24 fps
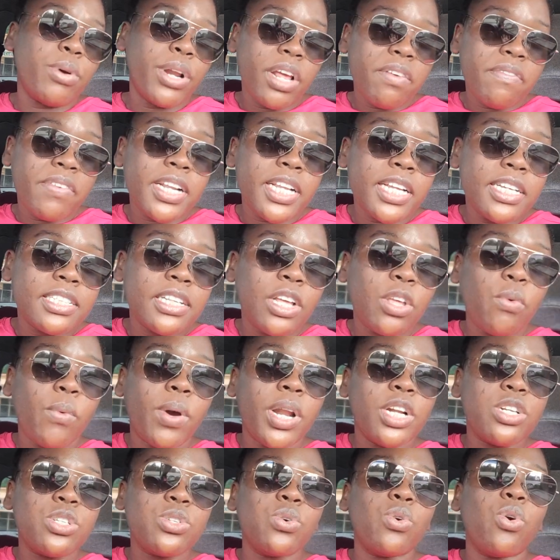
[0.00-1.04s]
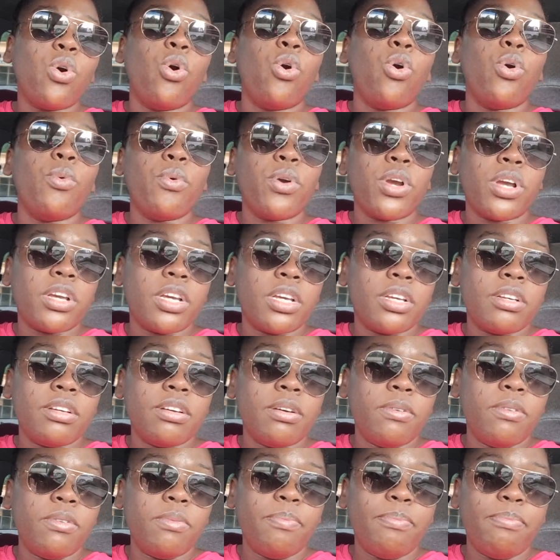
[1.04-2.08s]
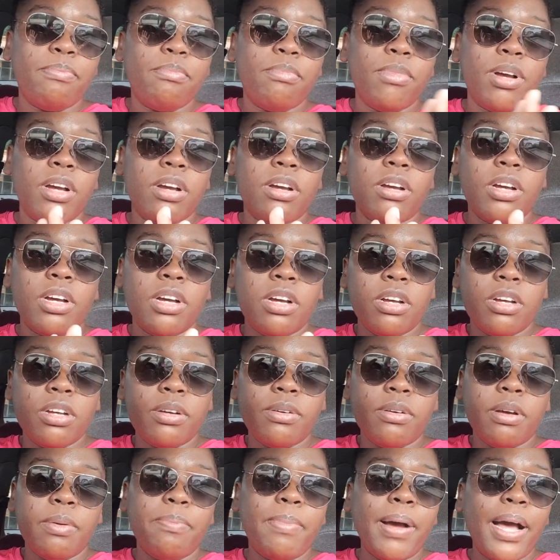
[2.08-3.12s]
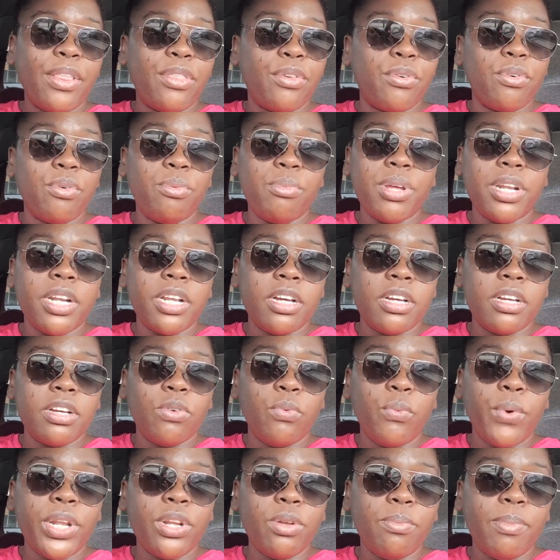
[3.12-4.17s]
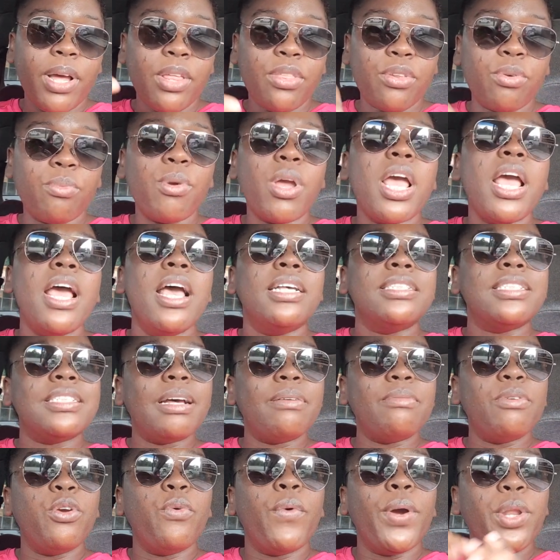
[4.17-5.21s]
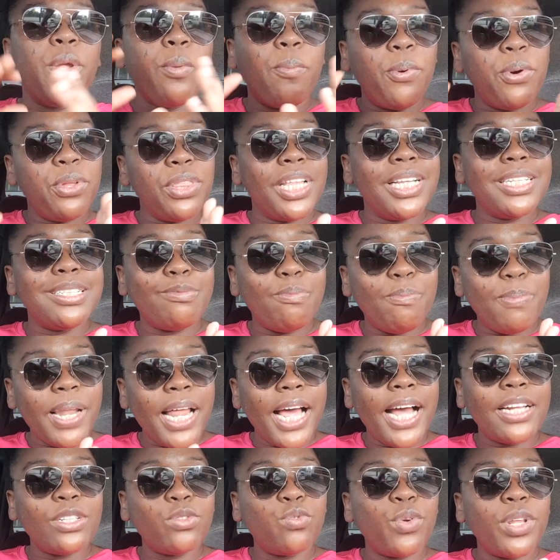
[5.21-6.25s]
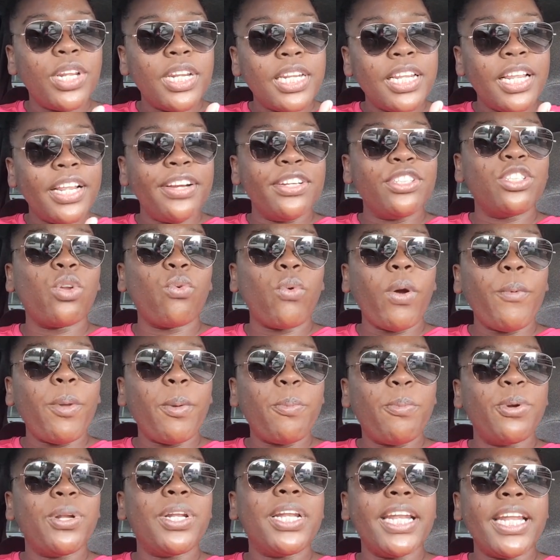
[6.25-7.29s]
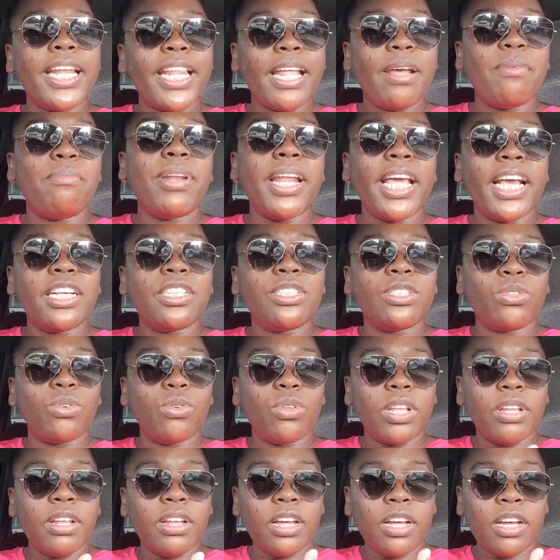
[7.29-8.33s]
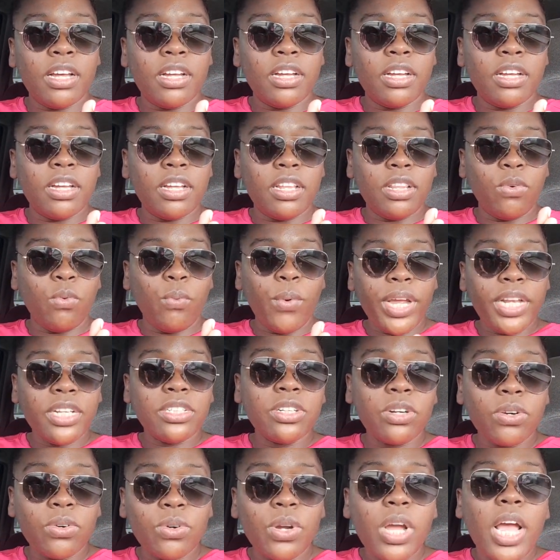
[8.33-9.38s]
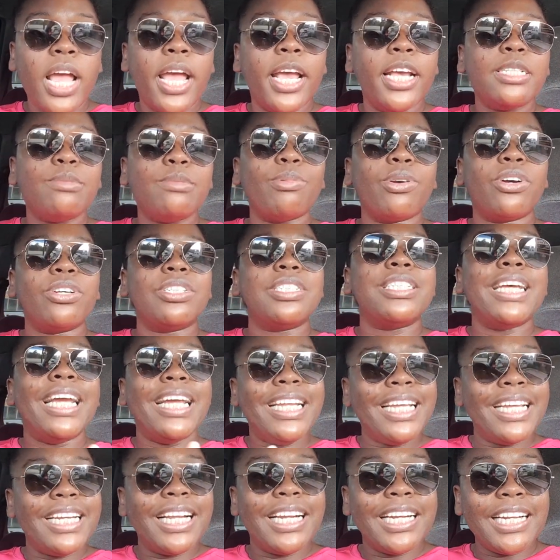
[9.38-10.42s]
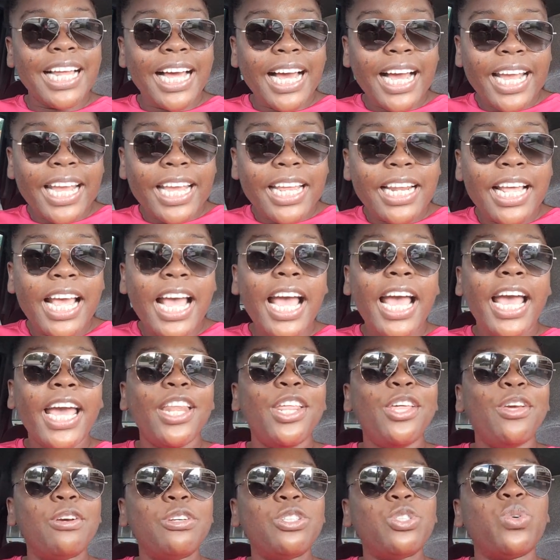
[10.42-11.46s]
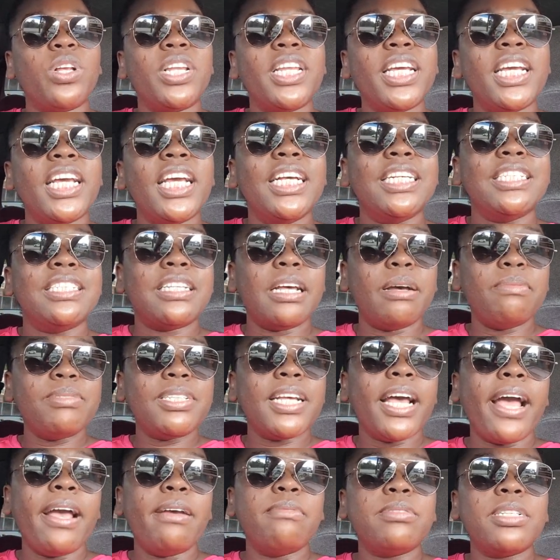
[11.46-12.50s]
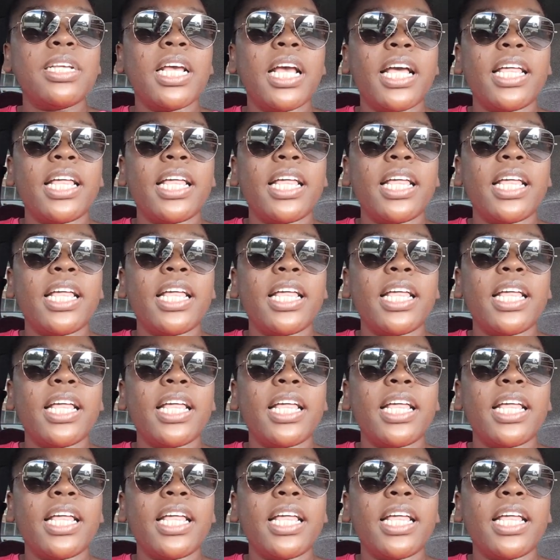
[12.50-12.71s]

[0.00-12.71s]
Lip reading: whatever it is that you want to do, or a bathroom, in a window bathroom. When you put these plants, the reason why we put them next to the window is because they need a light. And usually, sometimes